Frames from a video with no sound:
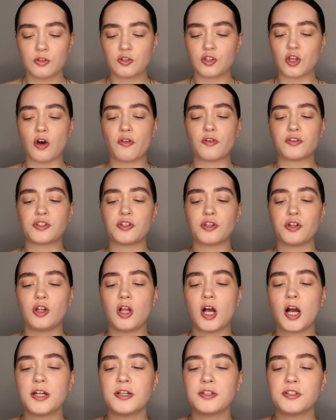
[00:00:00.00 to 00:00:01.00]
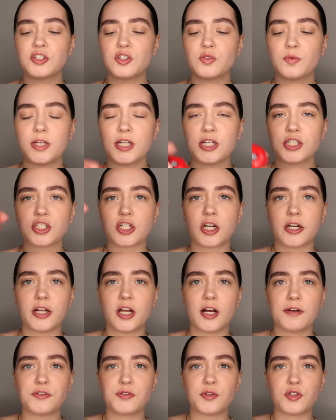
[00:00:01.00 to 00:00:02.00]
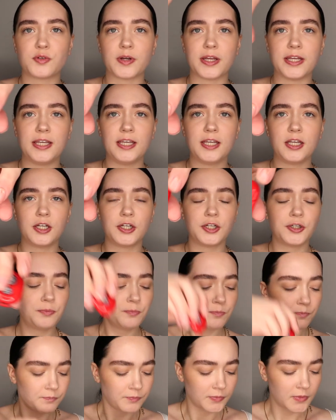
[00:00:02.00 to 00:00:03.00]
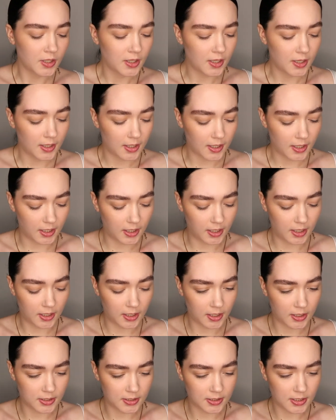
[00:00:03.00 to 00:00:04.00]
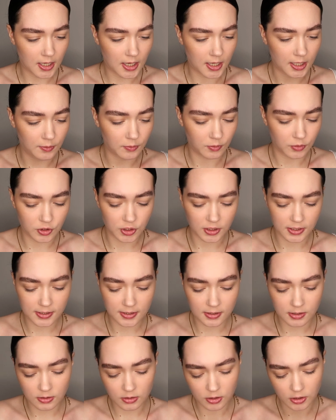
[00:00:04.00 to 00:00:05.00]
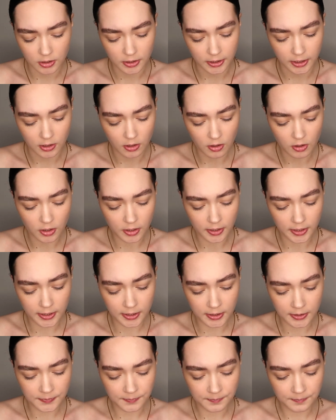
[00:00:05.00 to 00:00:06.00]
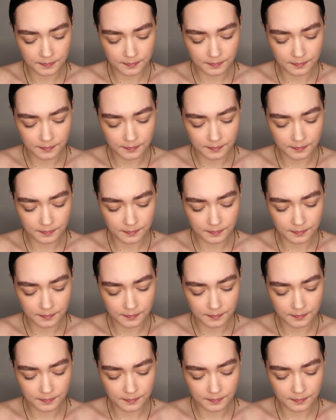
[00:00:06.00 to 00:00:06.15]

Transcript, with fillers: So there's a little on switch, on and off switch right here. And I will just turn it on.